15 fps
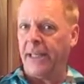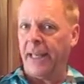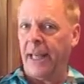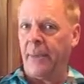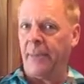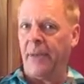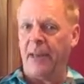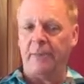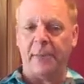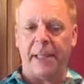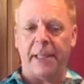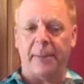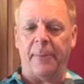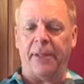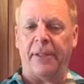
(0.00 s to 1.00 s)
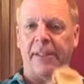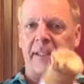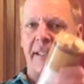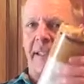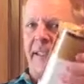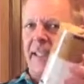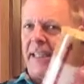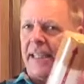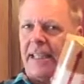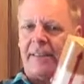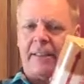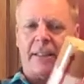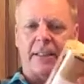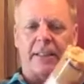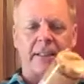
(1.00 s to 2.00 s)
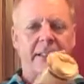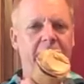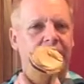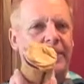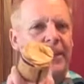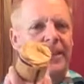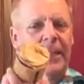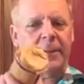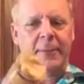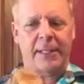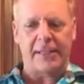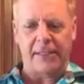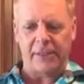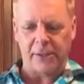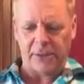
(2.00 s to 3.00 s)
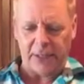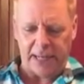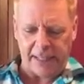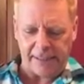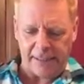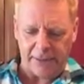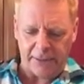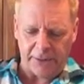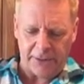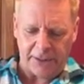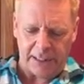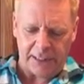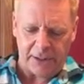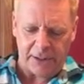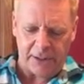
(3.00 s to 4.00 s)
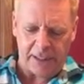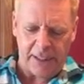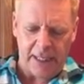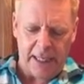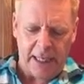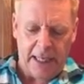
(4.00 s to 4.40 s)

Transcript: cup of peanut butter. Isn't this a neat little nifty thing my sister has here in her kitchen?